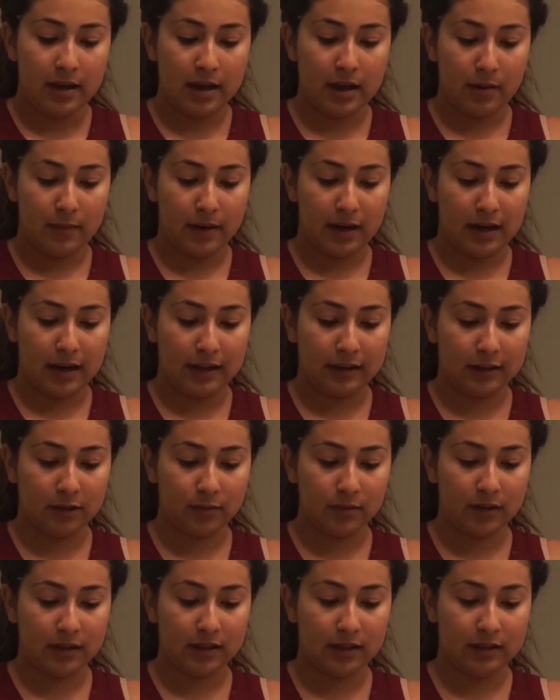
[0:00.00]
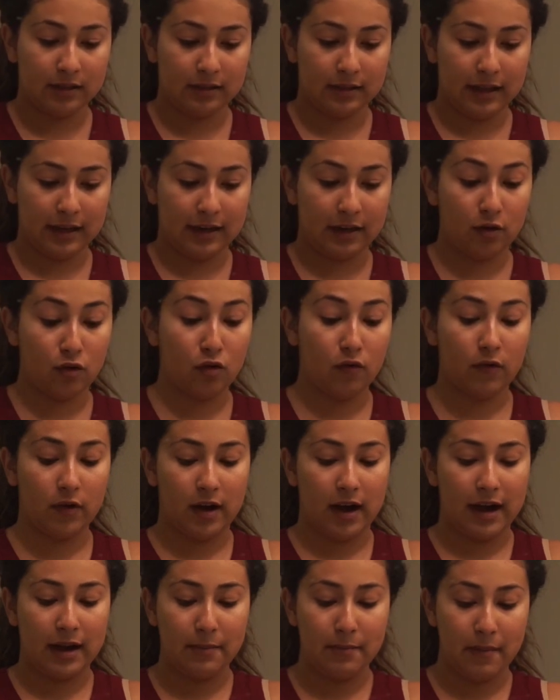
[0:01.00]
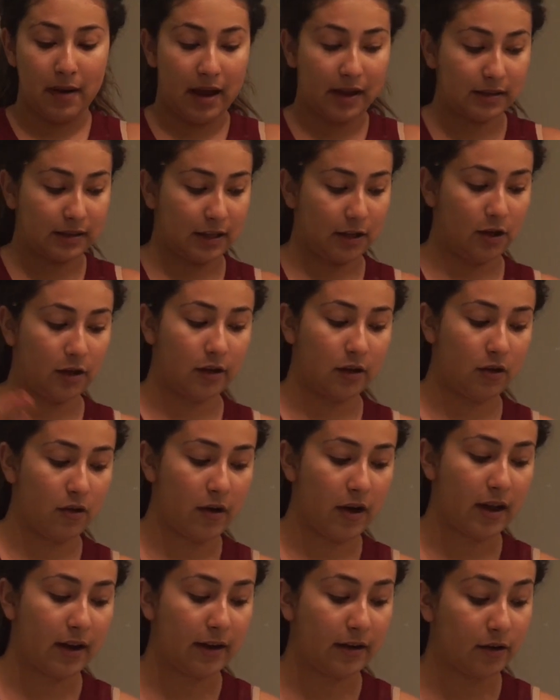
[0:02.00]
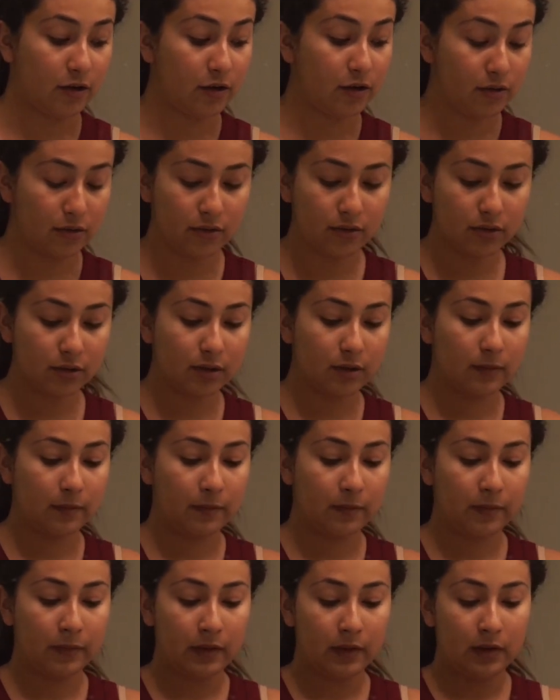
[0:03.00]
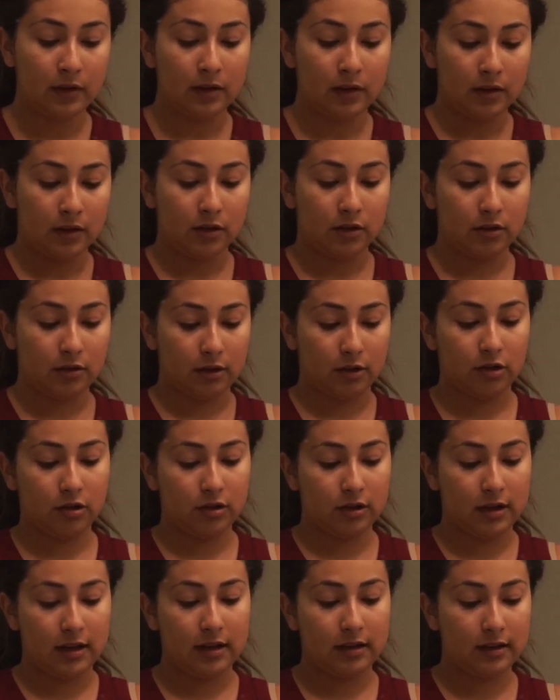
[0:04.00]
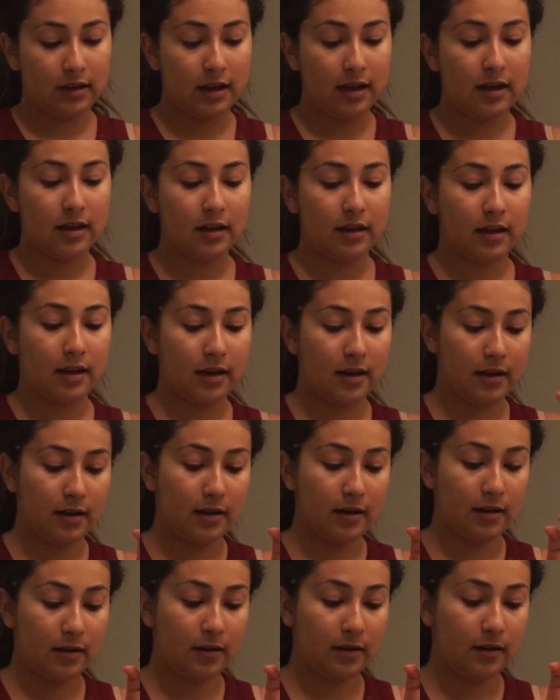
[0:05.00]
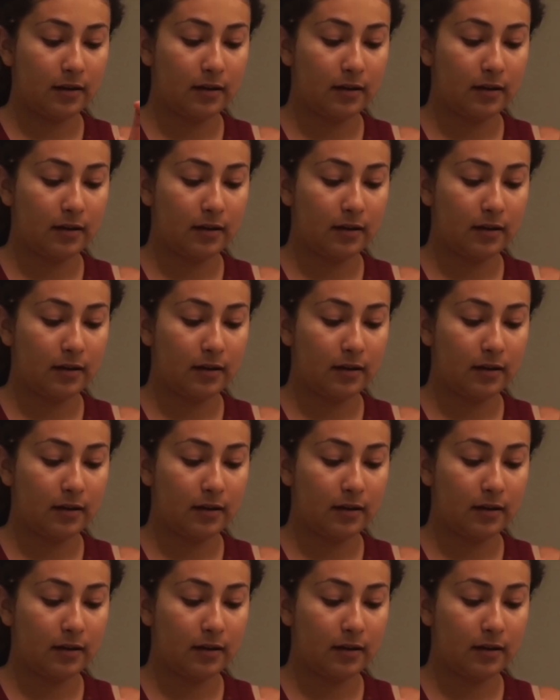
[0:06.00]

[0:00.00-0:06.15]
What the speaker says: And I like this one because this is like an overnight mask that you can go ahead and use. So I just take that again.